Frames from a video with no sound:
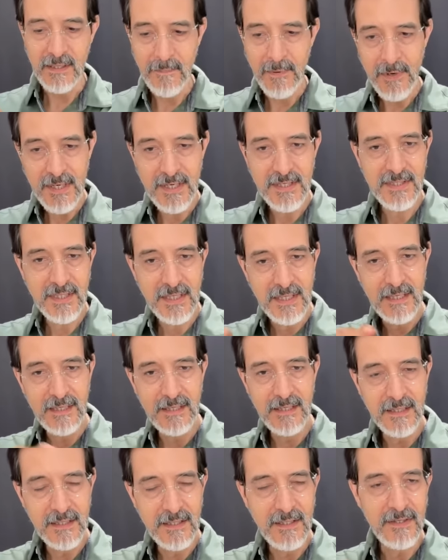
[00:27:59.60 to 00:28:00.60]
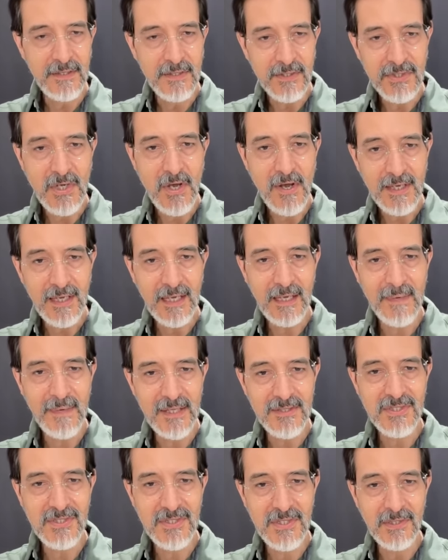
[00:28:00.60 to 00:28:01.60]
point is that it, you know, you're talking
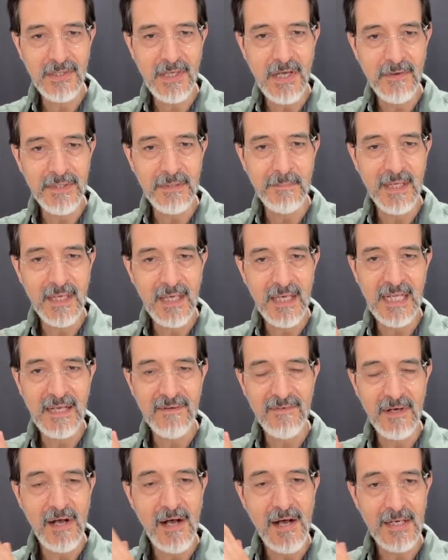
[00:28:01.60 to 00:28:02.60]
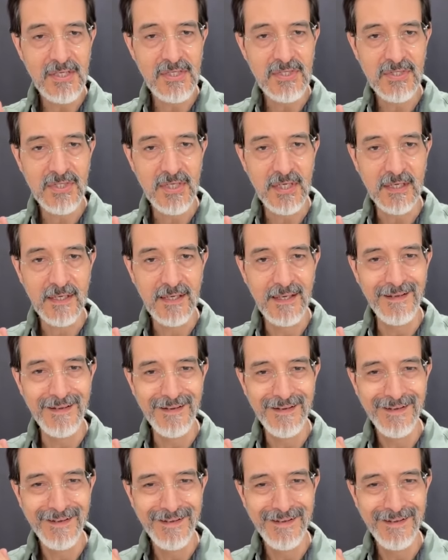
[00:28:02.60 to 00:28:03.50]
about still low at the beginning of a hockey stick.